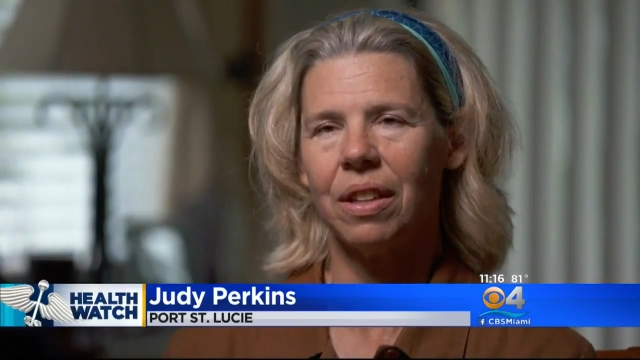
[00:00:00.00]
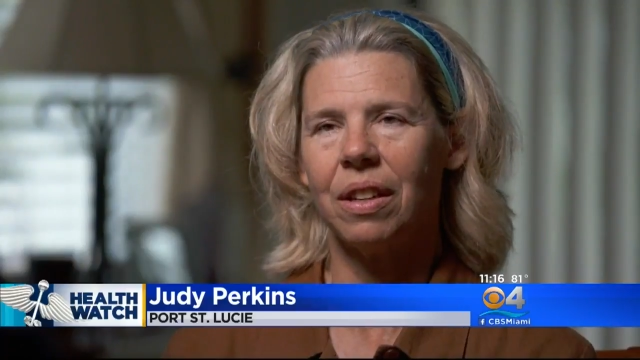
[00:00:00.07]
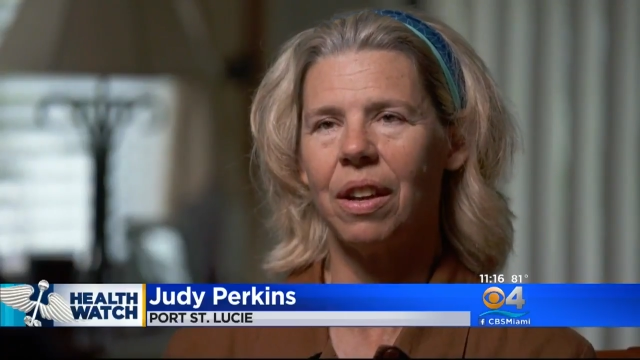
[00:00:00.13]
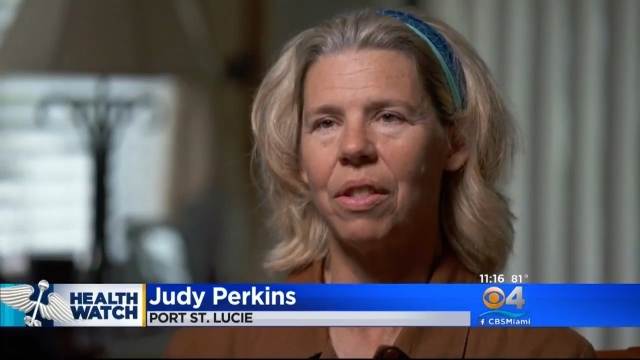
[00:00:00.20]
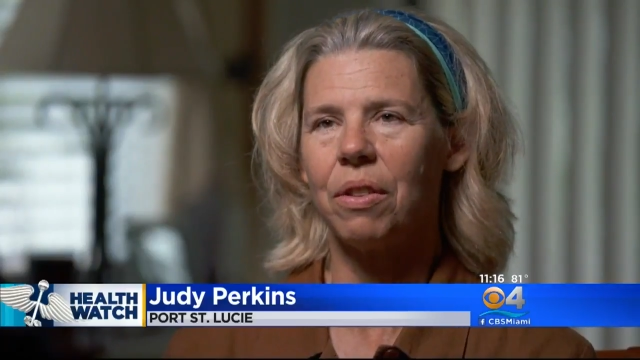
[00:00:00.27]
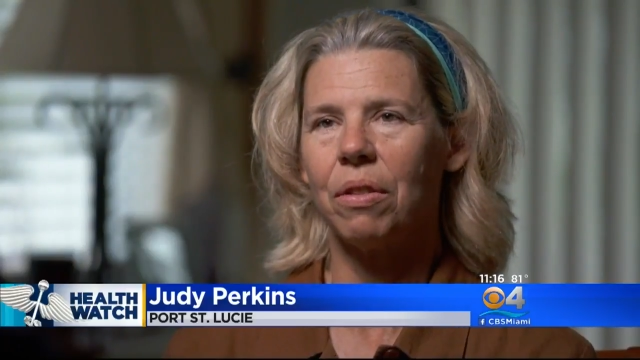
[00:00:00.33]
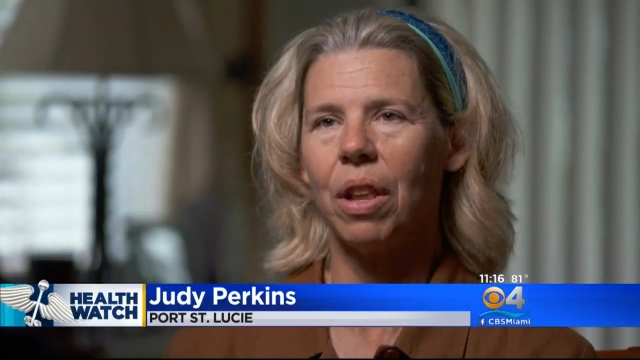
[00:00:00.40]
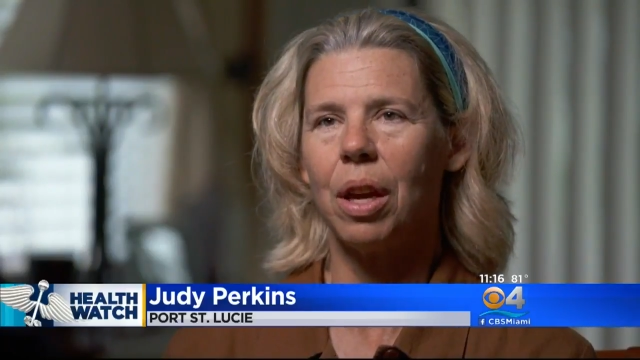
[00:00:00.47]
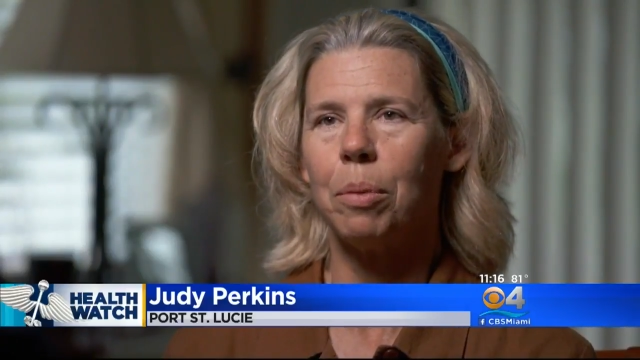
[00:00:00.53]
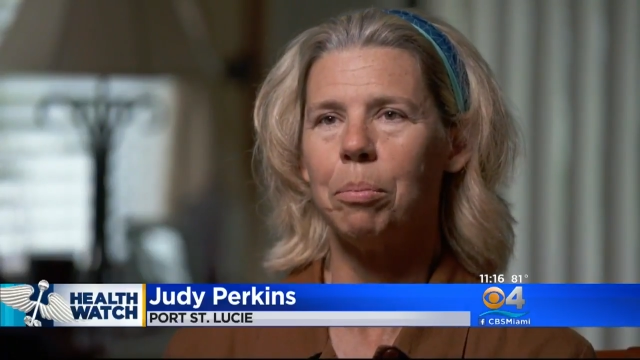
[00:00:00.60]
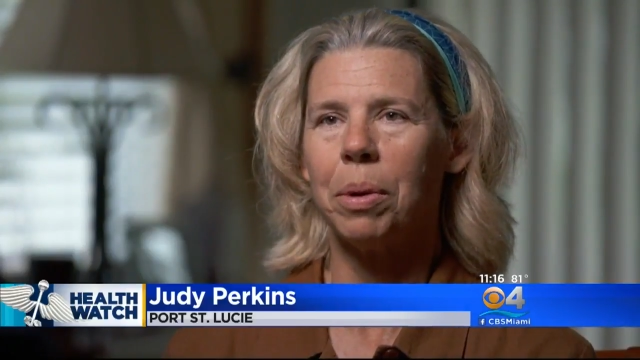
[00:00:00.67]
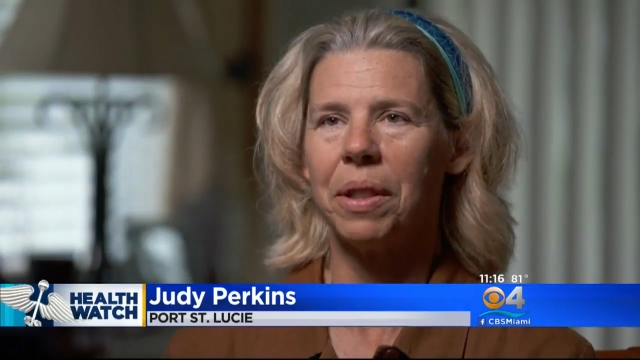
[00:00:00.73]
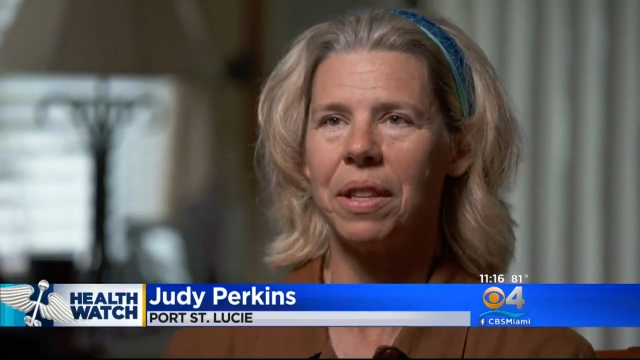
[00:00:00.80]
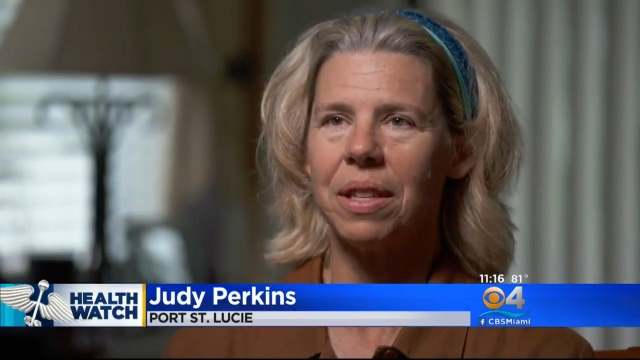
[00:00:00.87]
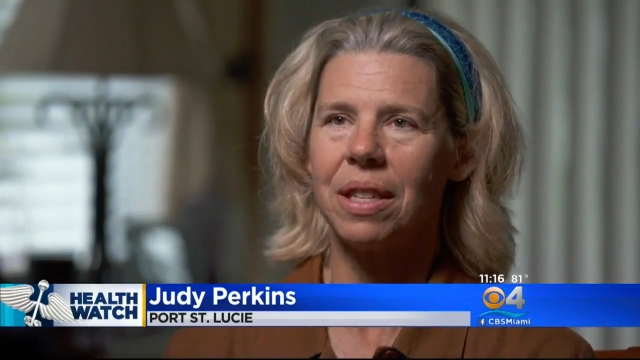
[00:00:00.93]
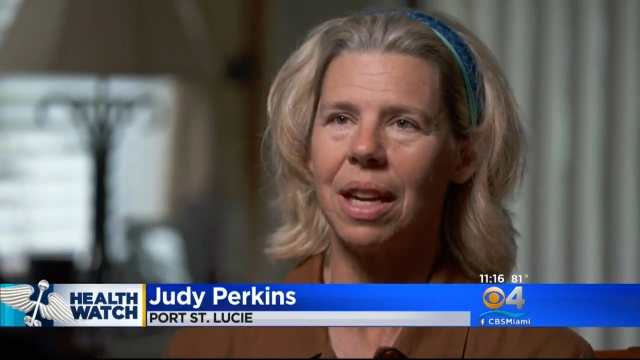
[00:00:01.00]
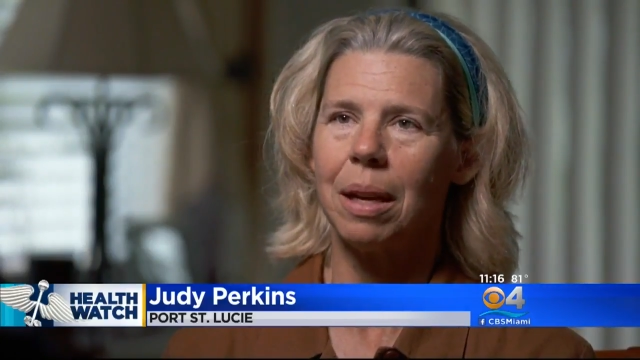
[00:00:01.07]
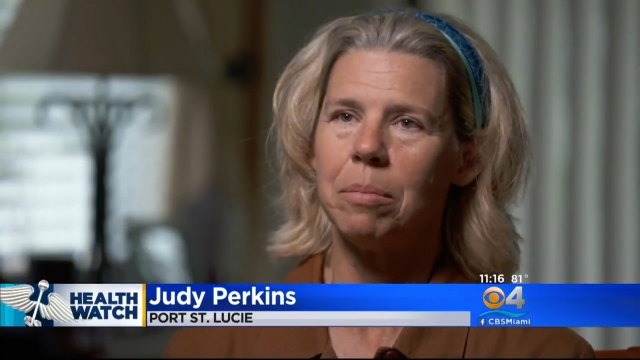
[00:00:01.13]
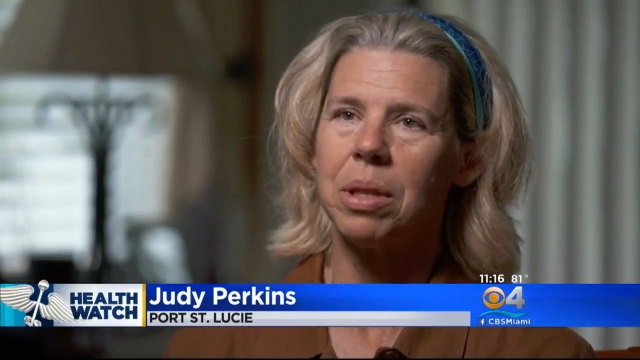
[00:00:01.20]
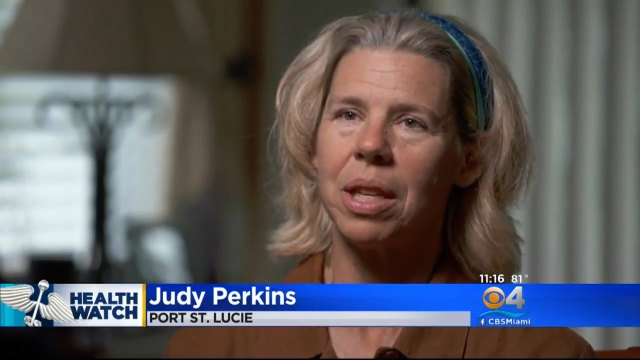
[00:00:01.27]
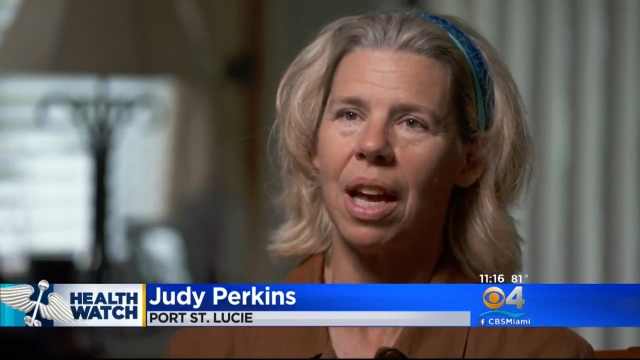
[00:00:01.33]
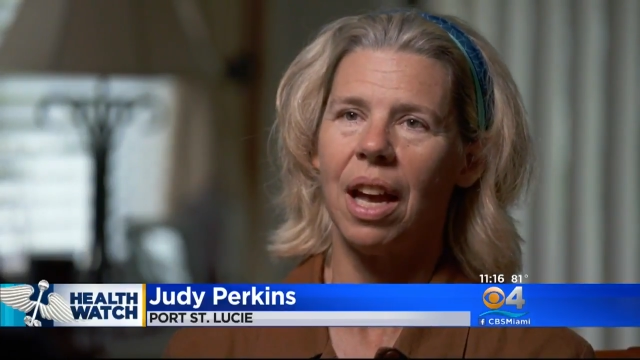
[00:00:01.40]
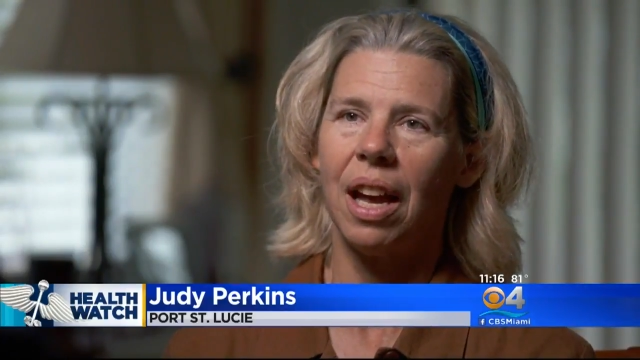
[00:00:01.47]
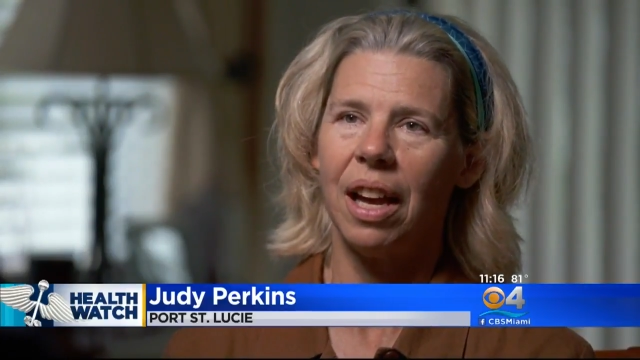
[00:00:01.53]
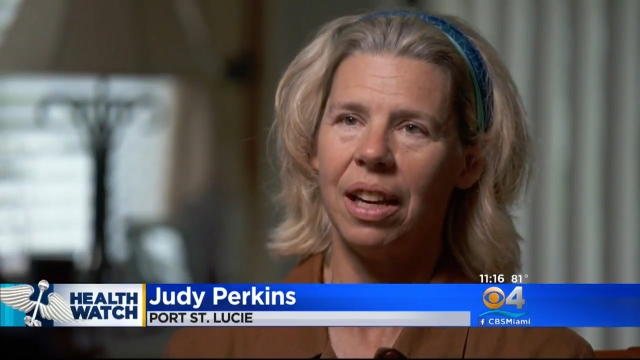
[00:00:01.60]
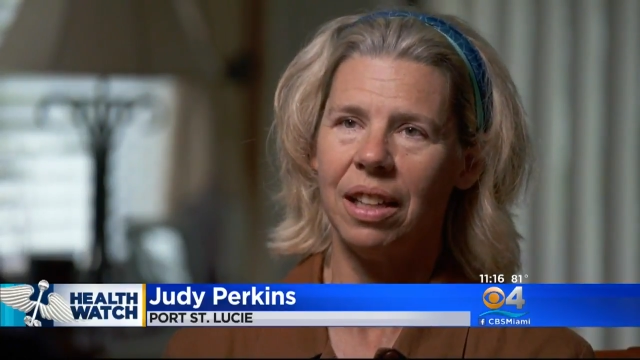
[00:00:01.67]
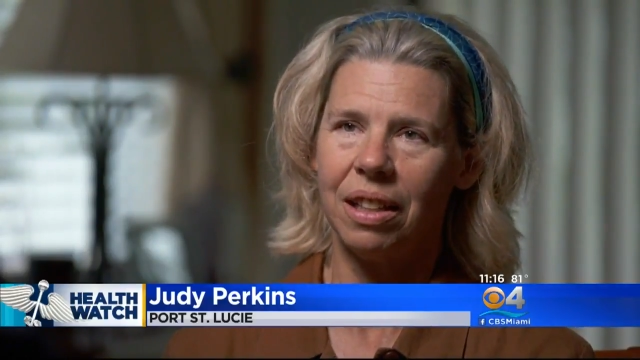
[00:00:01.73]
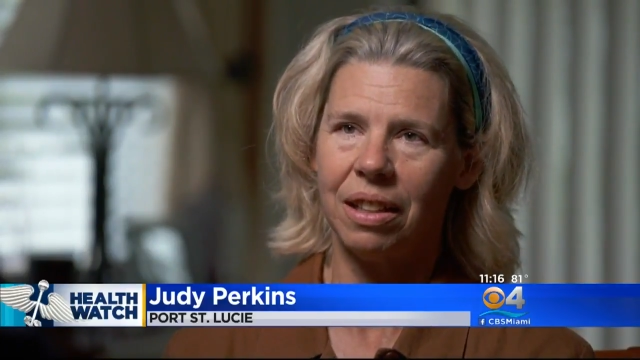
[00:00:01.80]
another lump on the same side,